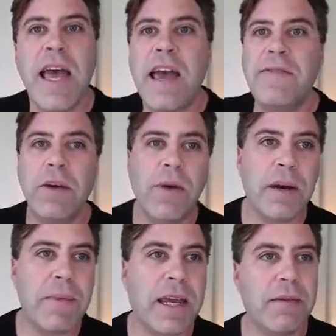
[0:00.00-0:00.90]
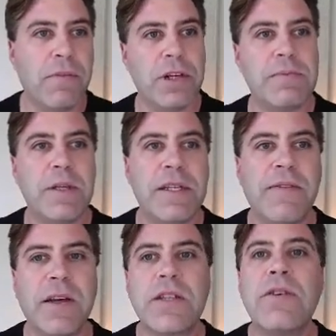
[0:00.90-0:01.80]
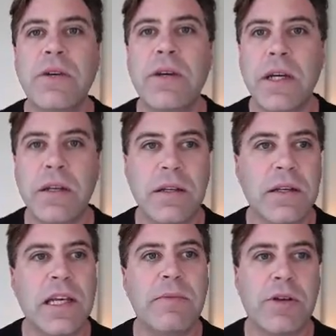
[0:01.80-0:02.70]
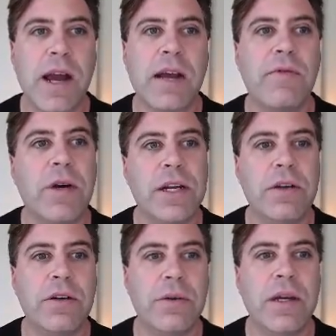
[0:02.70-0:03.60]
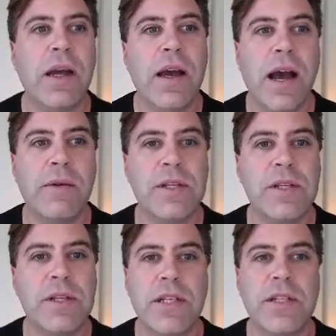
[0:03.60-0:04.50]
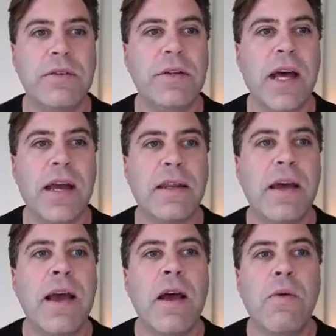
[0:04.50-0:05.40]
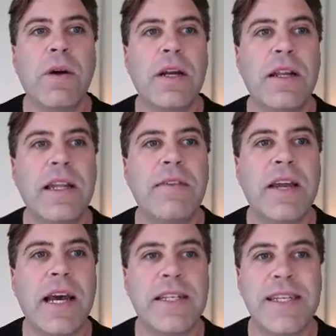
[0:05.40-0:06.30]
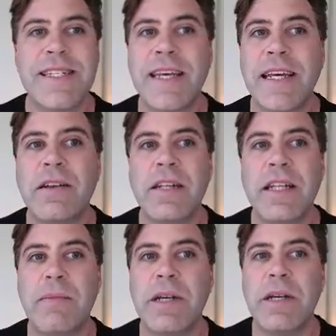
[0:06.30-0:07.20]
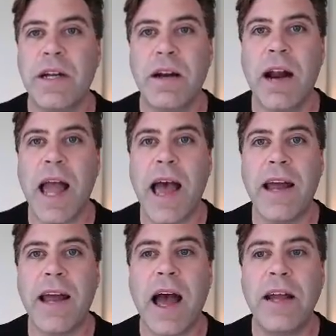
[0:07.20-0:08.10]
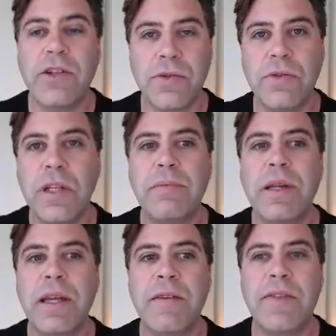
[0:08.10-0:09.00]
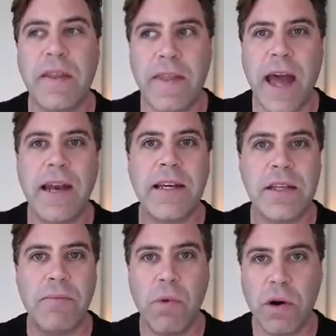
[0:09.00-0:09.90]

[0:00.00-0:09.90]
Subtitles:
If you want to make it more specific so you can keep track of what you're doing, I would suggest you do that. We're going to leave it as a single image in our ad. I truly believe that that is a more